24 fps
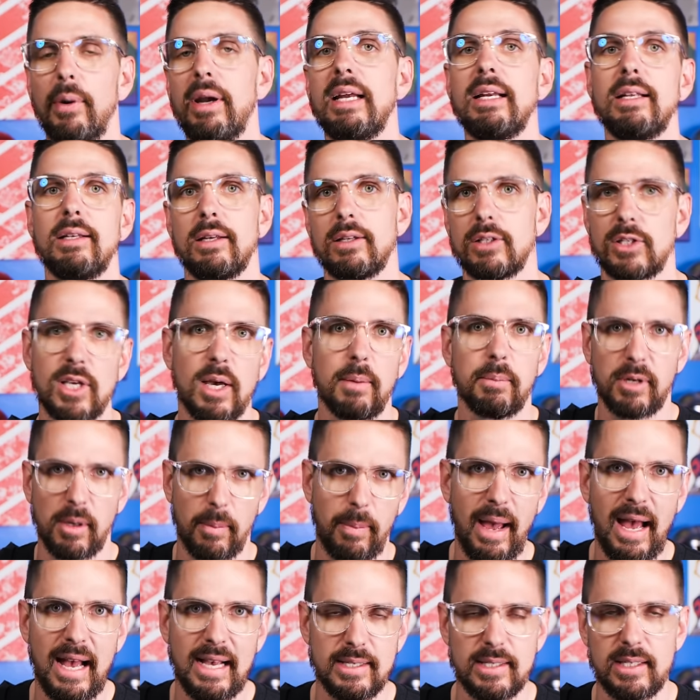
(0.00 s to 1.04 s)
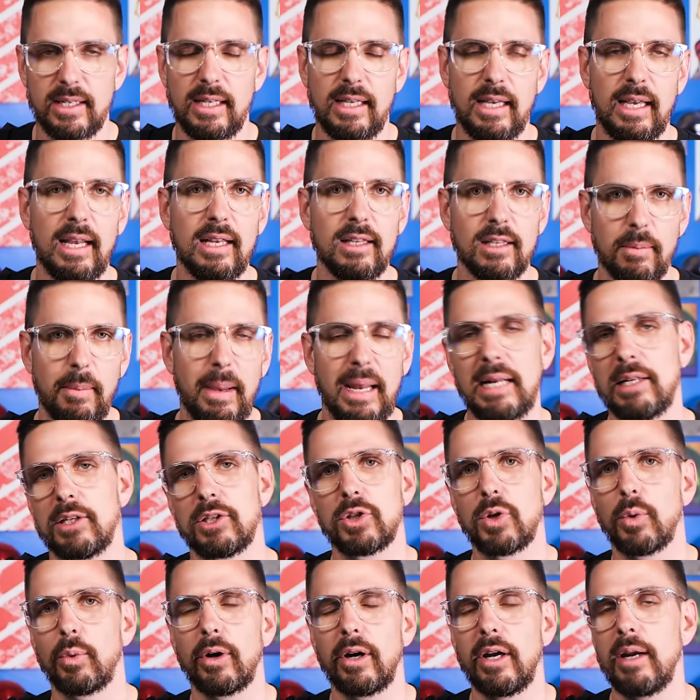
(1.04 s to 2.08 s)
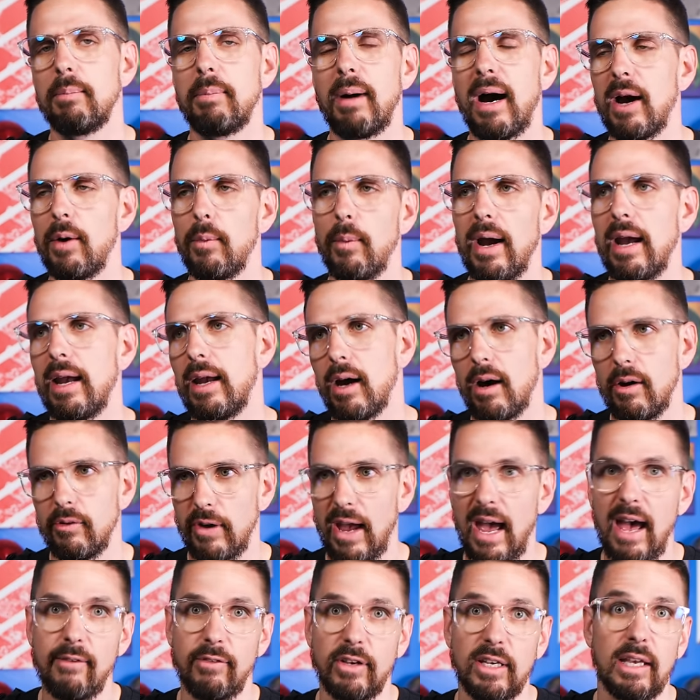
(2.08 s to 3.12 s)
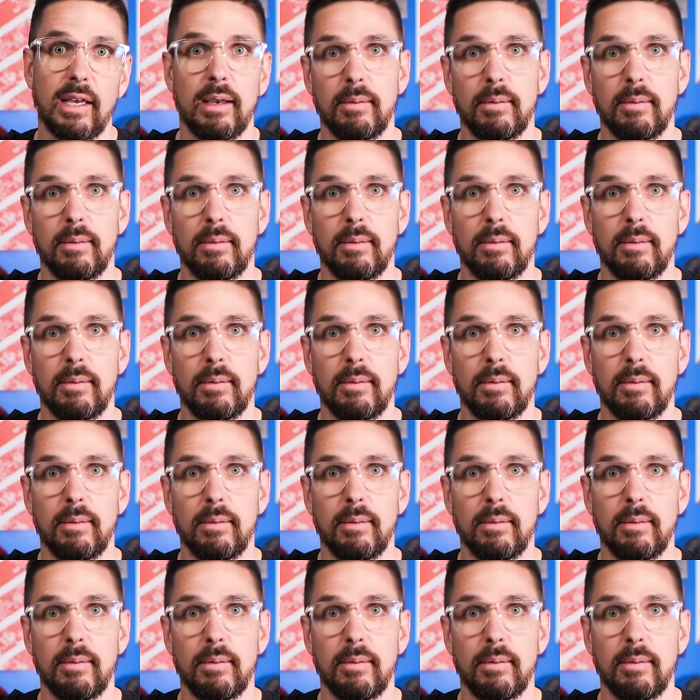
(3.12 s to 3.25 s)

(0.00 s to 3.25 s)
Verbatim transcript: in some capacity in the main story by way of having